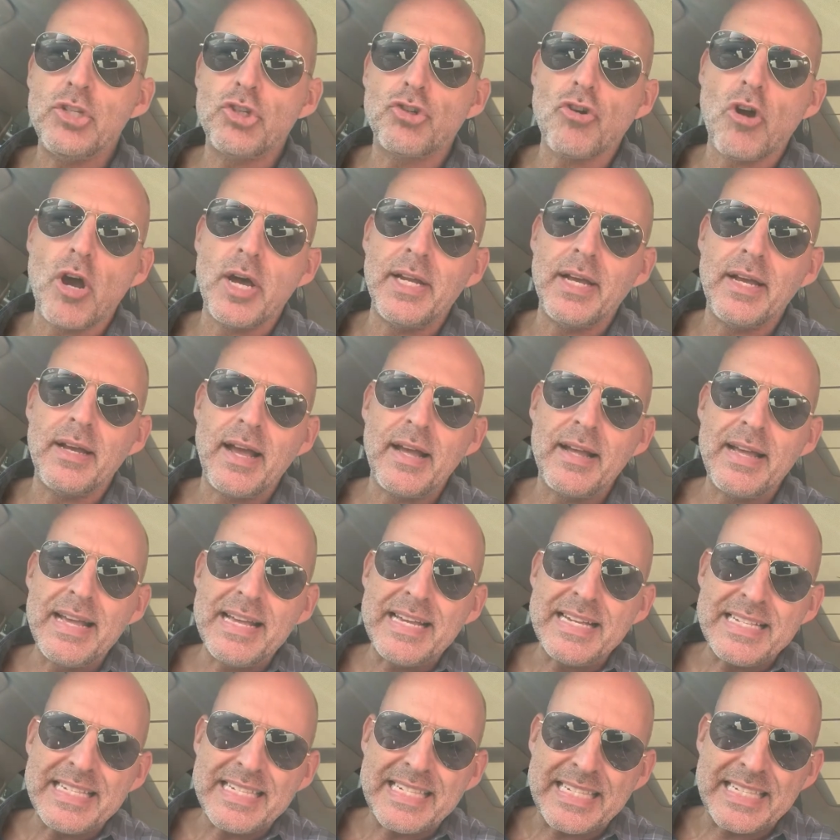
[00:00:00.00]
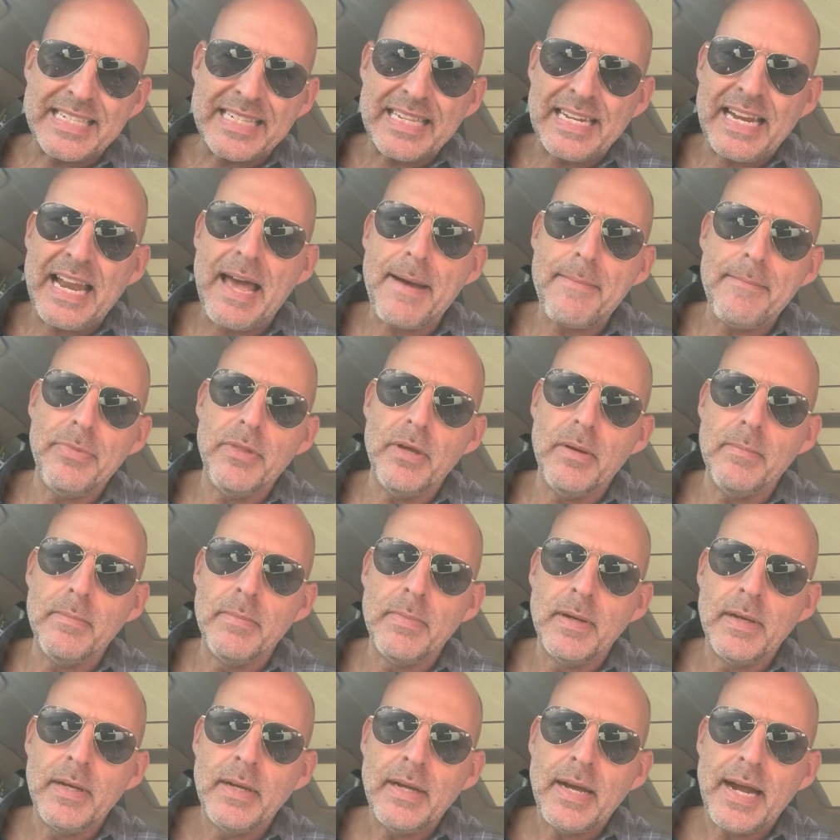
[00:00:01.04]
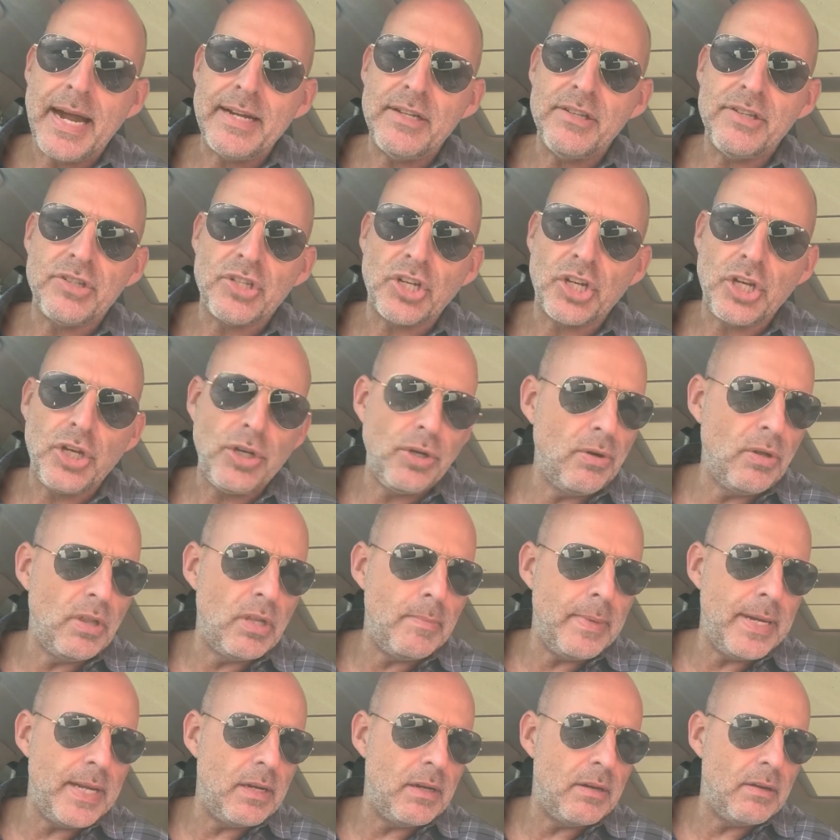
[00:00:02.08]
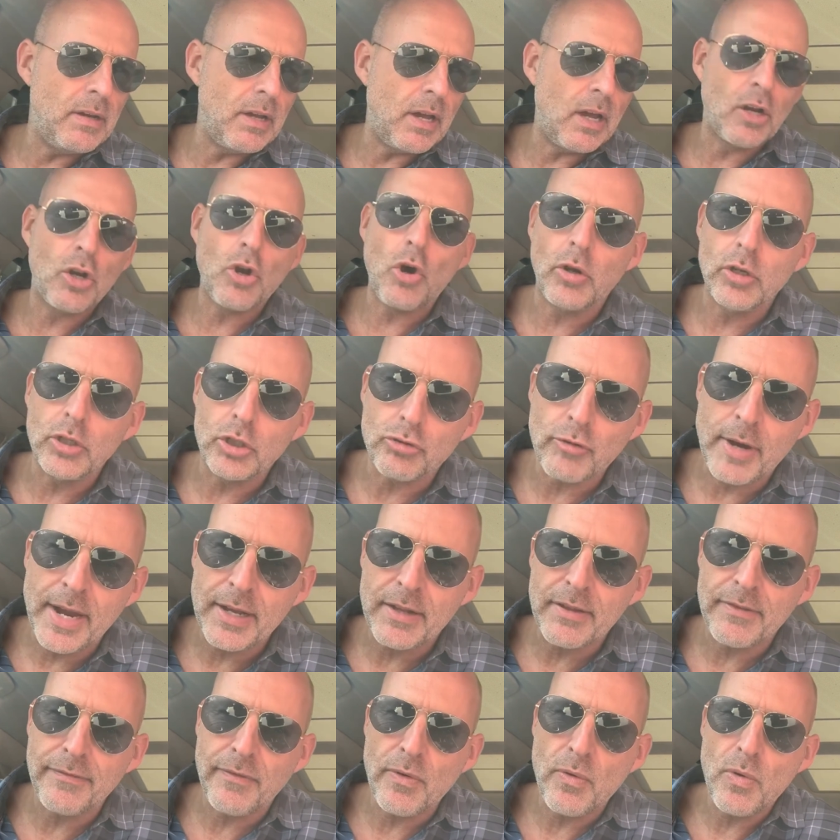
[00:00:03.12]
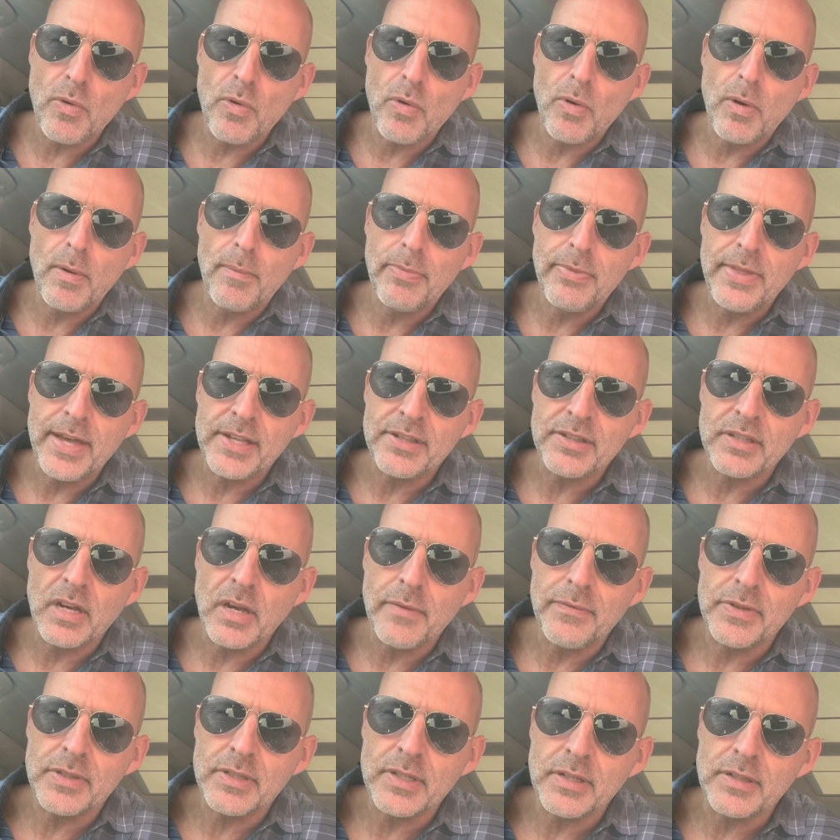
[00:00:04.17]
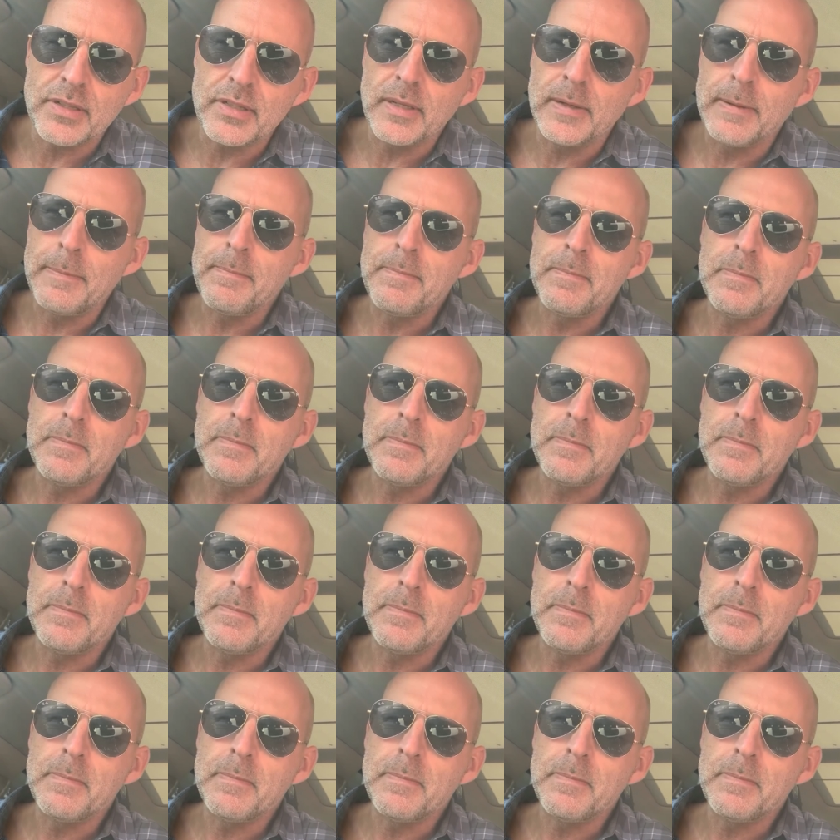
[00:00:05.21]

trying to slam them and secure them in uh, contracts for their services.